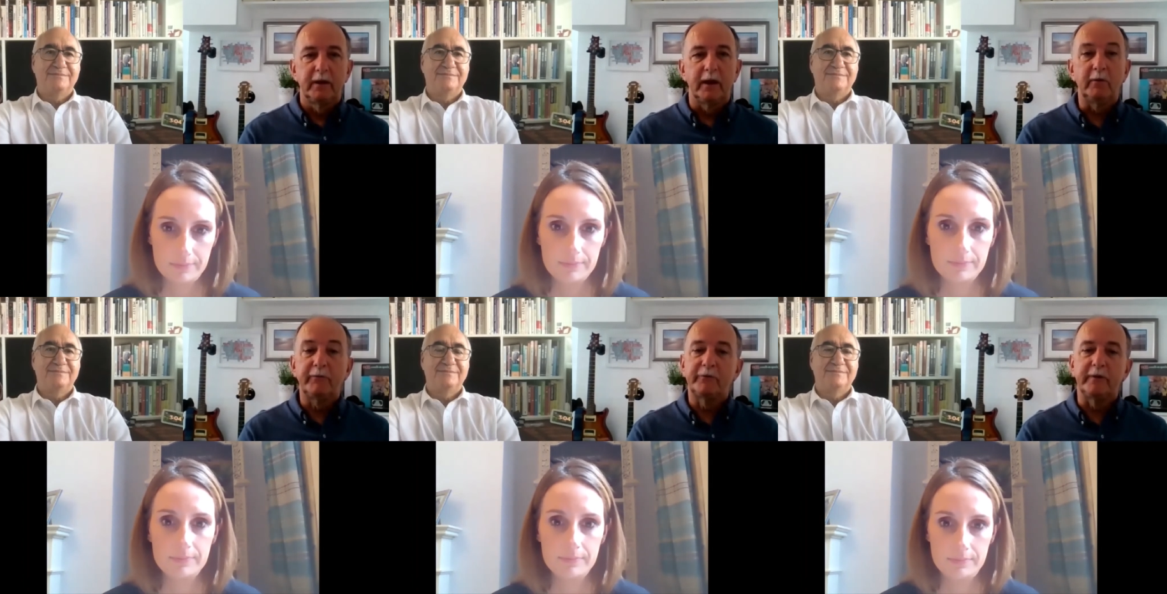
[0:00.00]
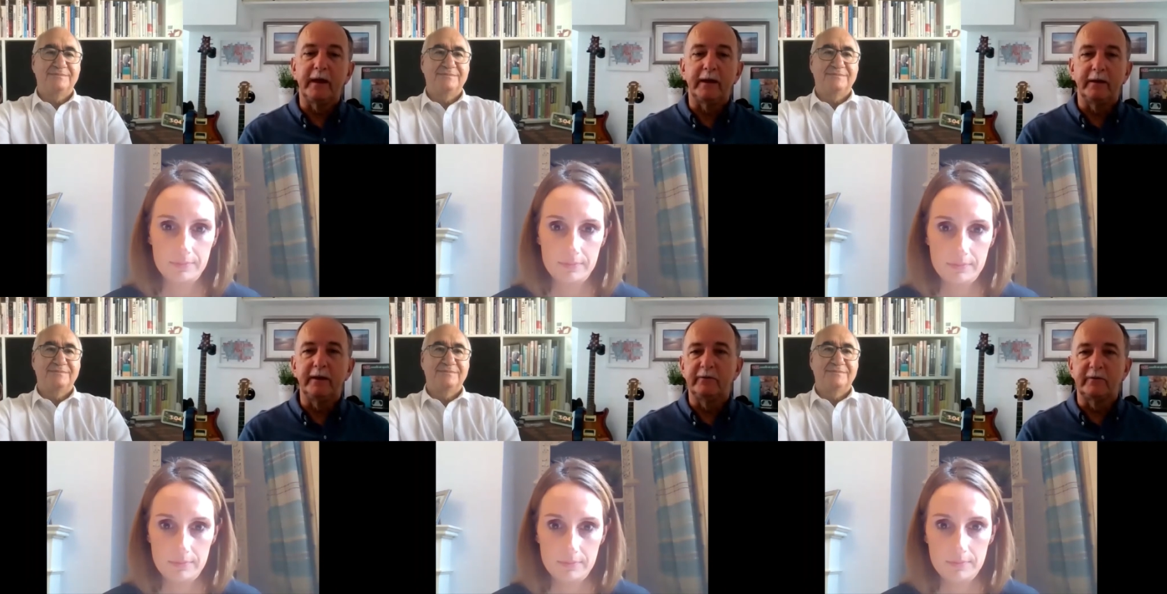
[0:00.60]
Speaker 1: and obviously that
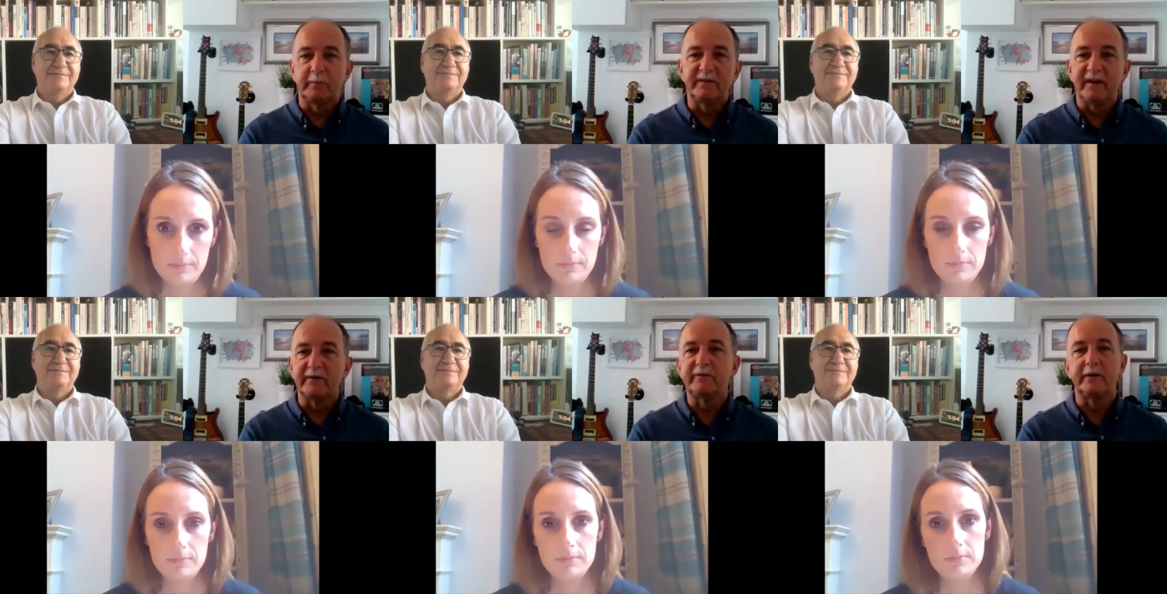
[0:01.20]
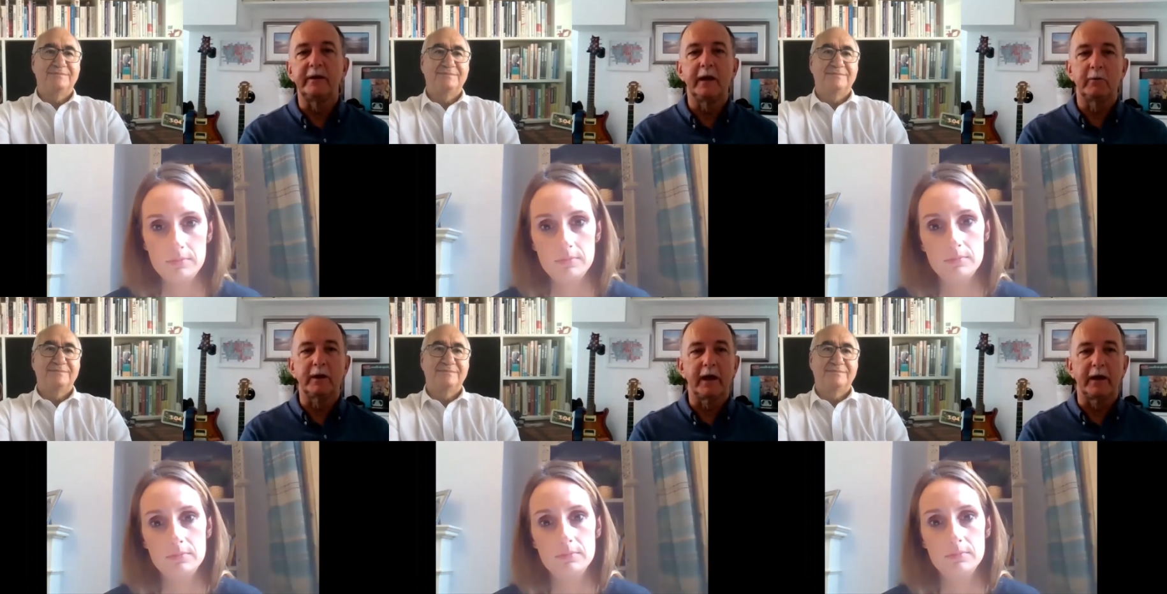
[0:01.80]
needs to be tested now
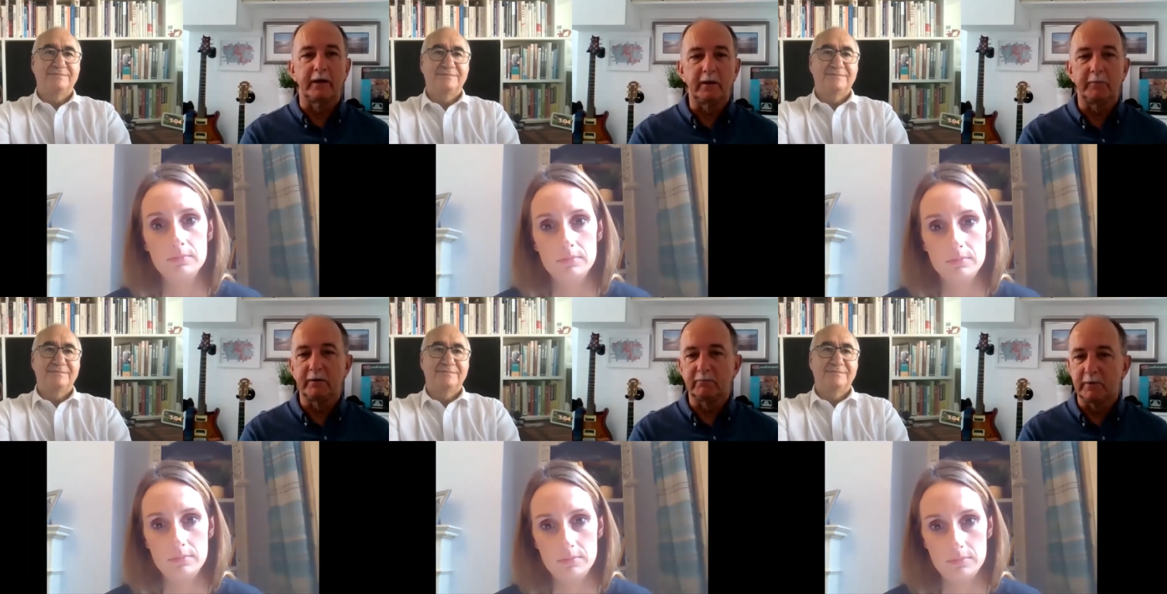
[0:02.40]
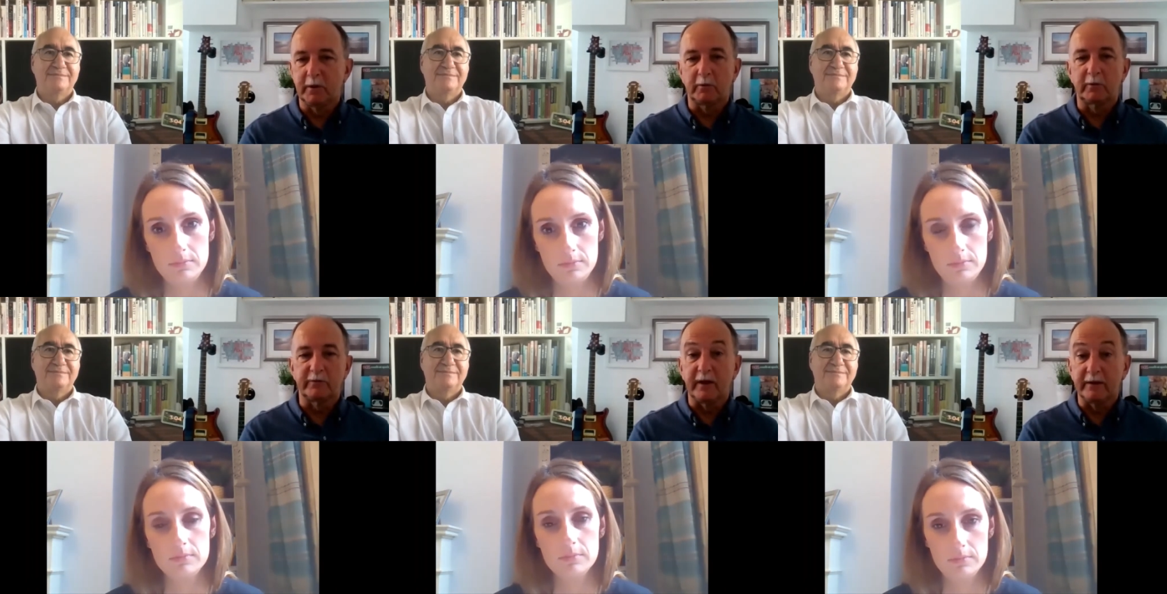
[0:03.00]
and again i mean you know
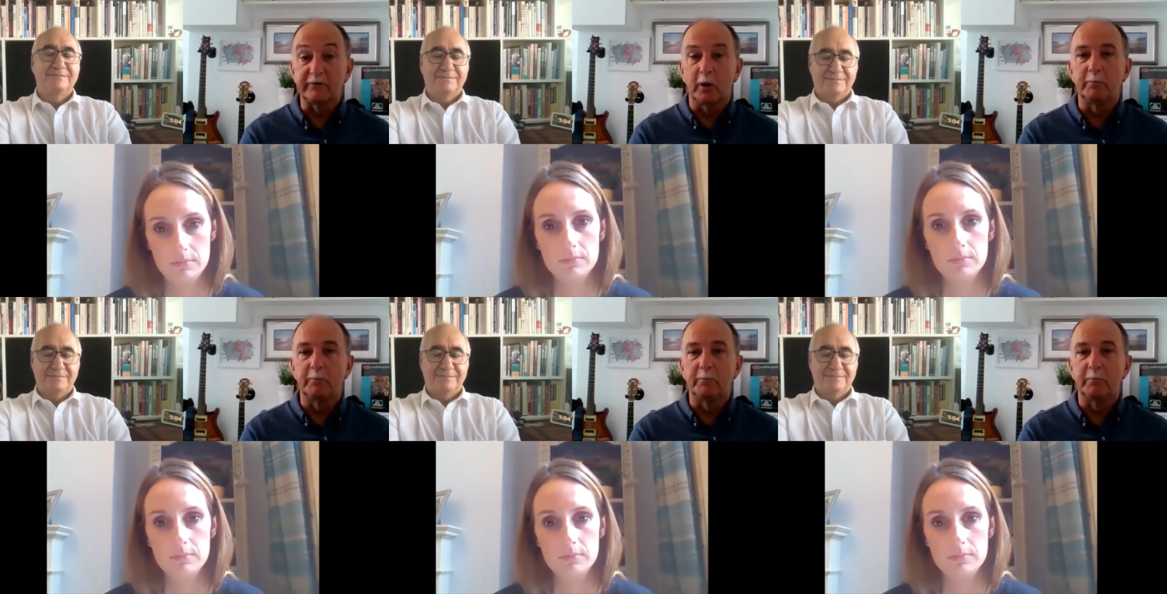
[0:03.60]
because it is mm.